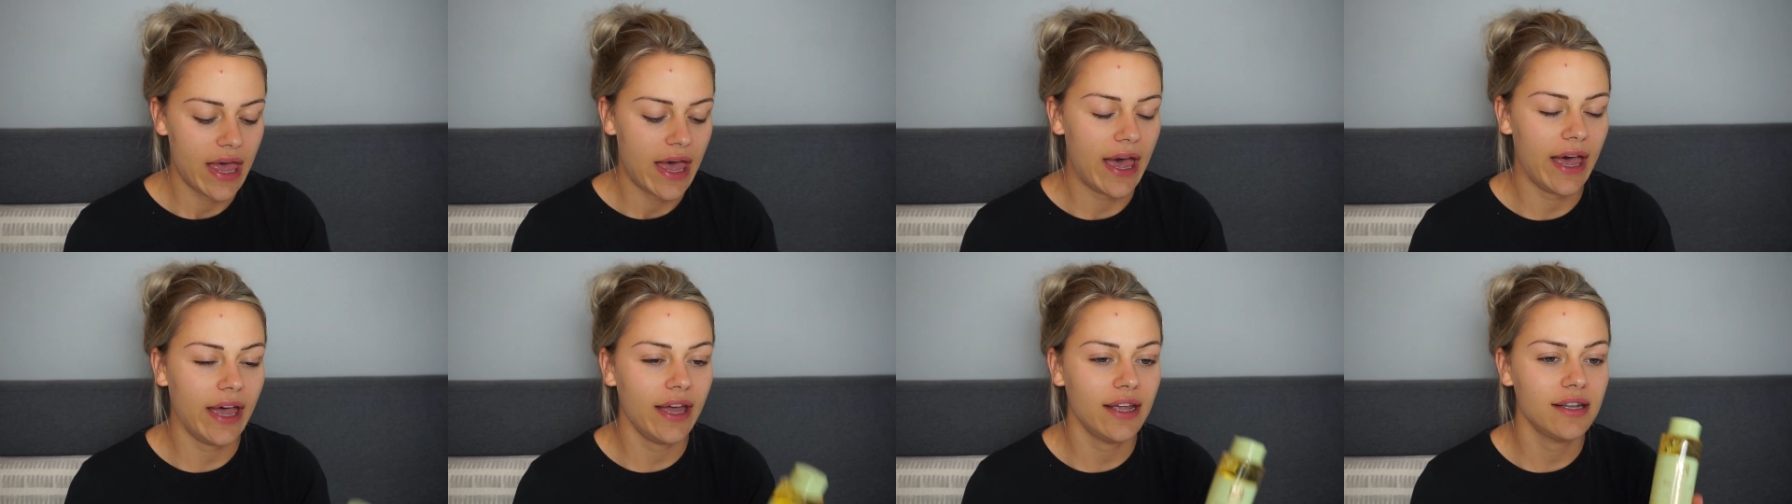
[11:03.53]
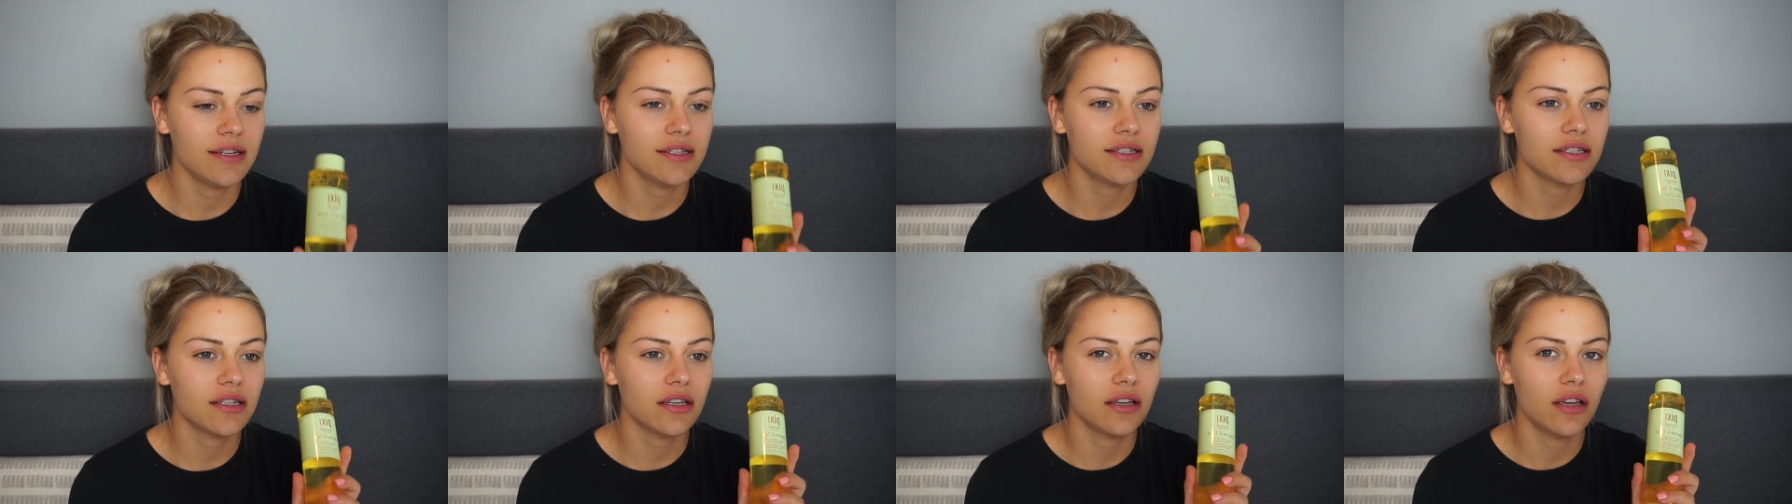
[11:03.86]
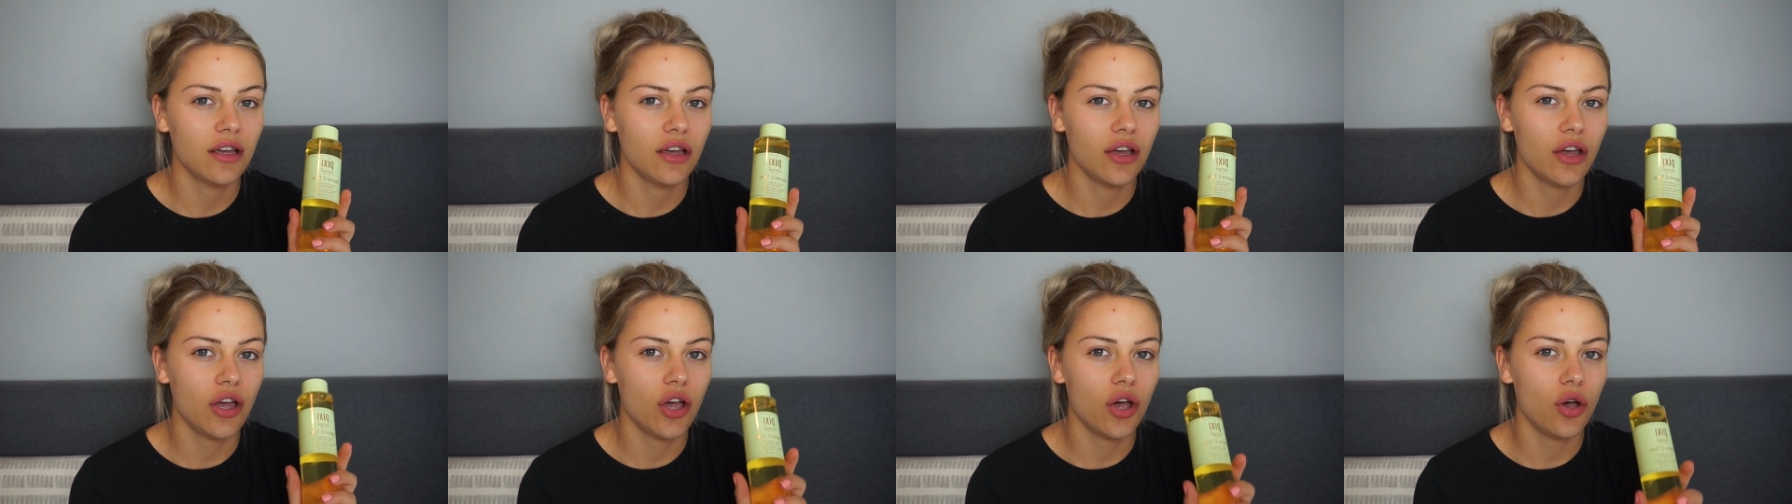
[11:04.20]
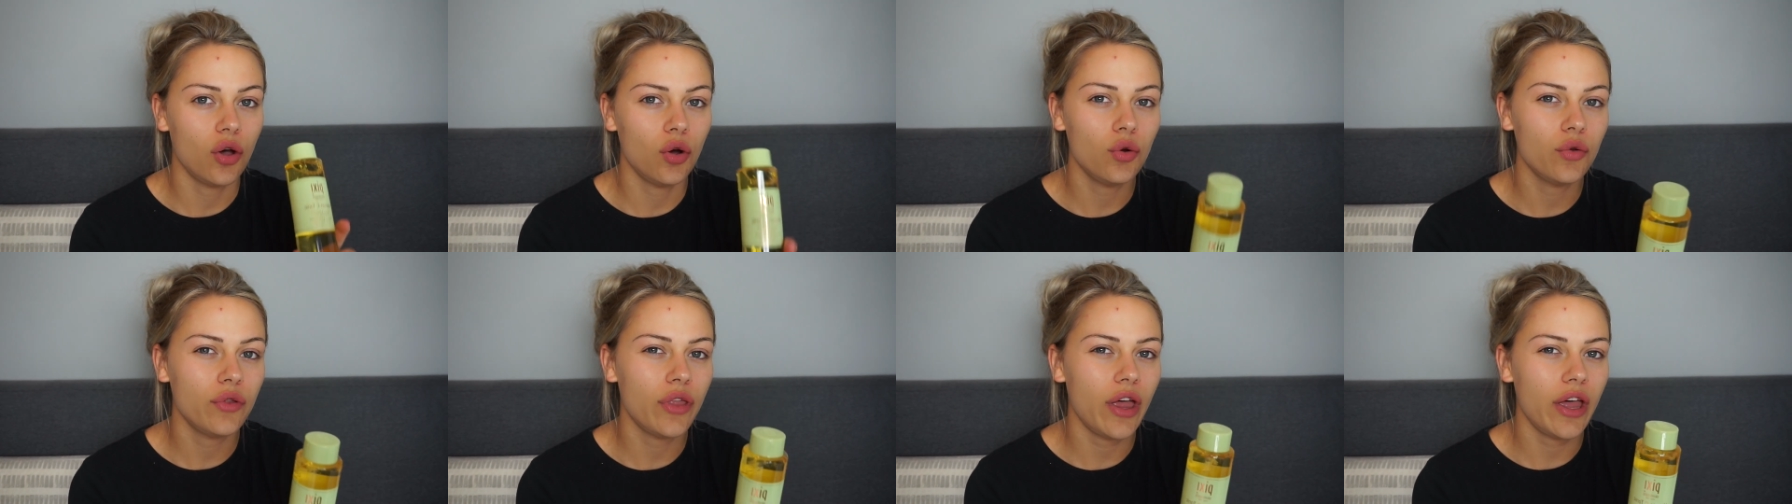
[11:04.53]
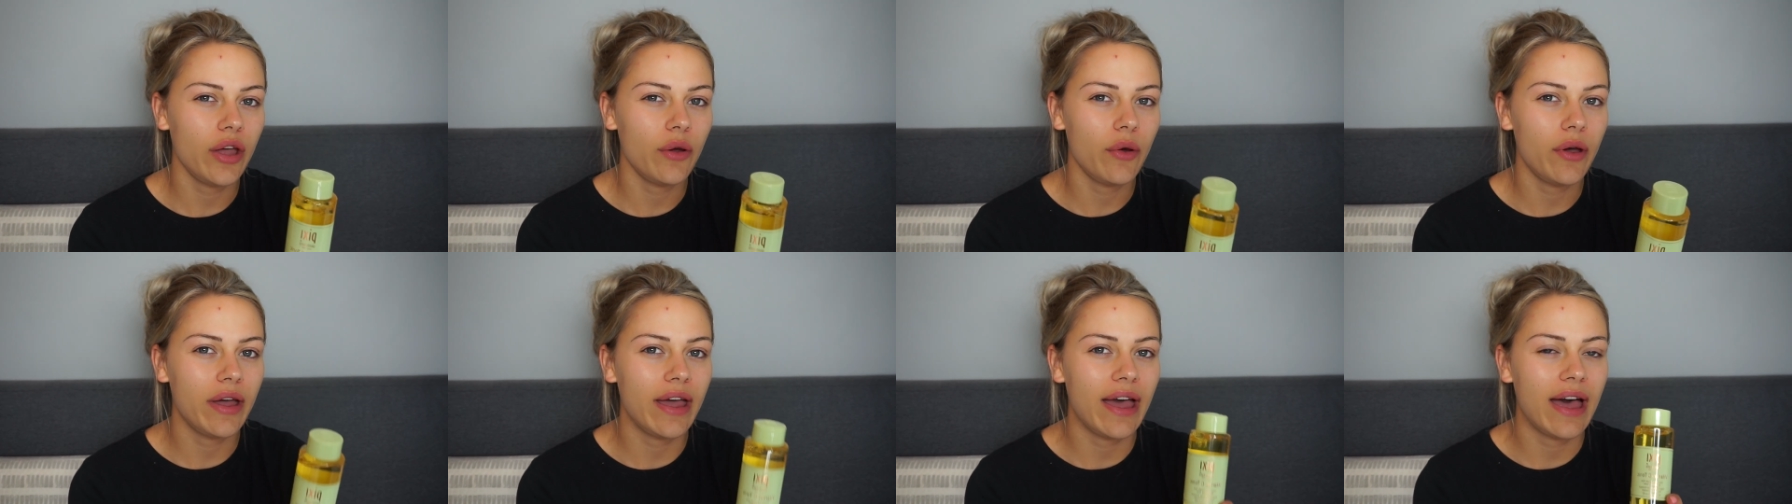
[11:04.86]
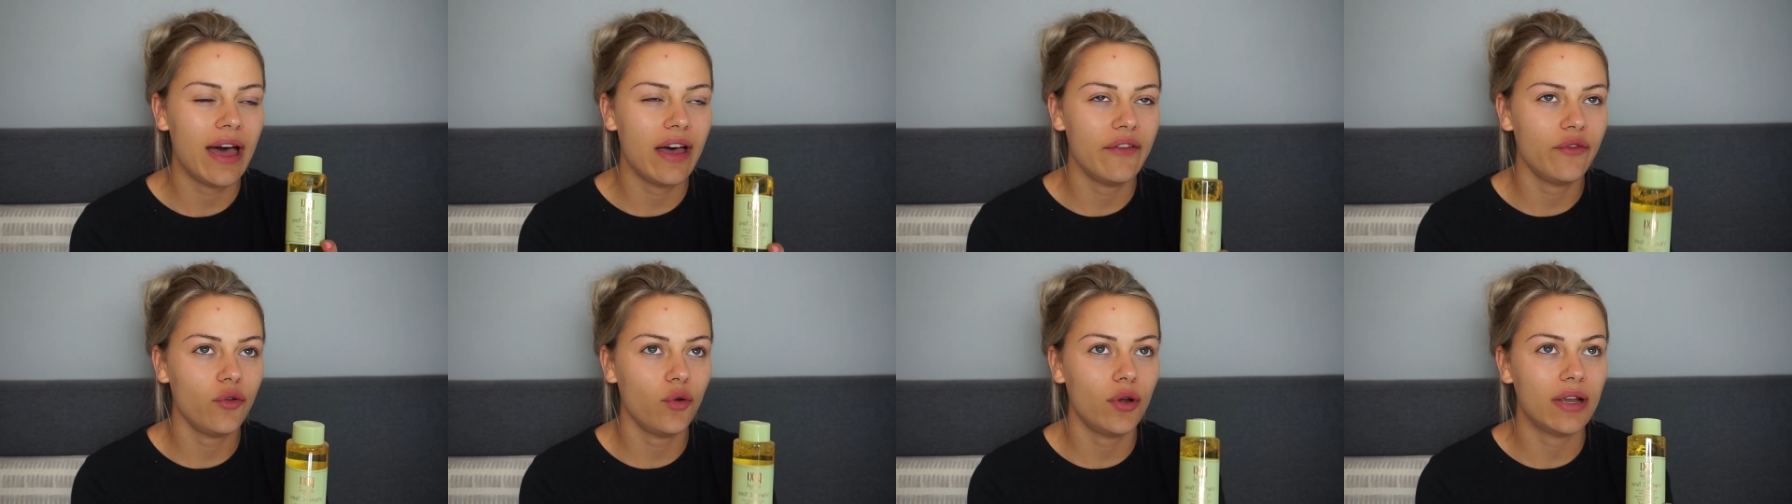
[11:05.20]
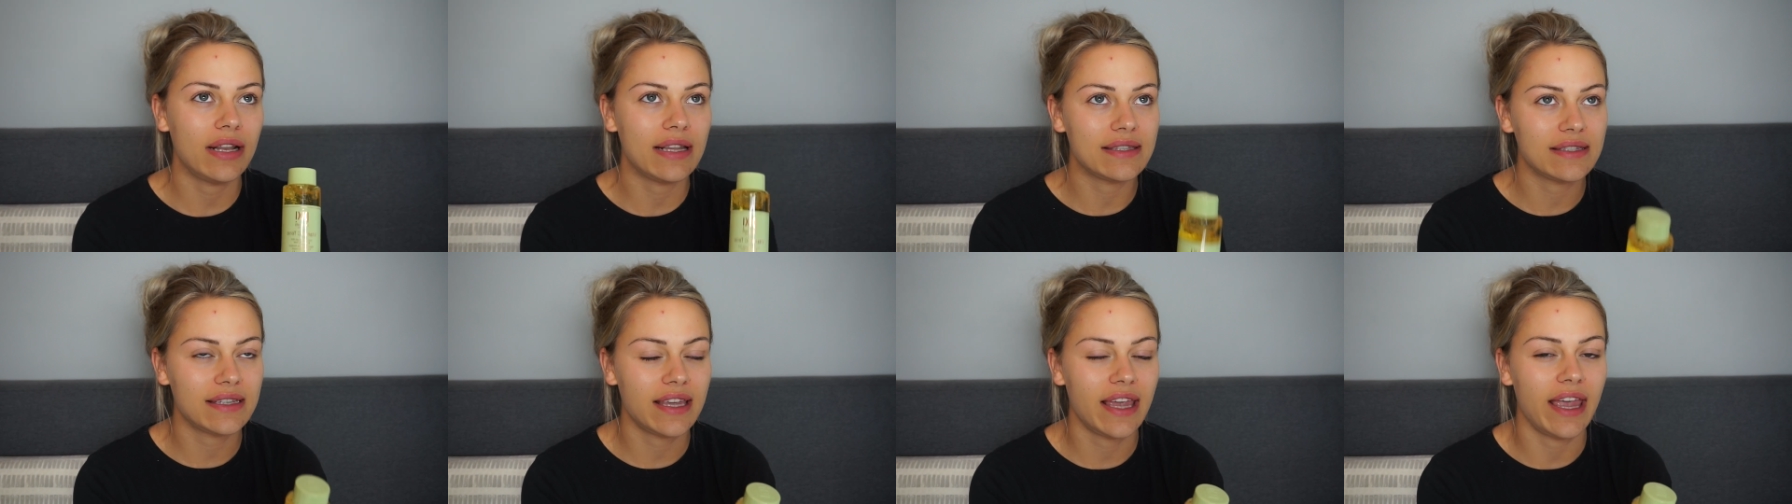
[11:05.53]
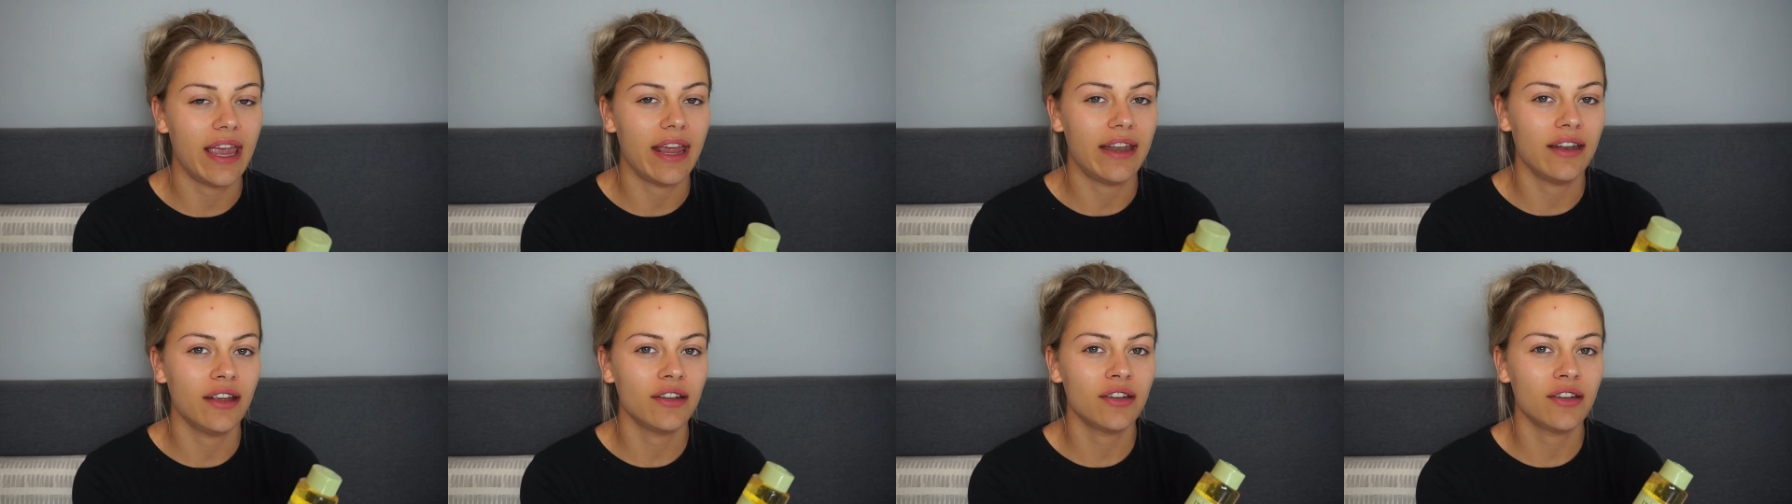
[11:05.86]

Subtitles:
And although I have oily skin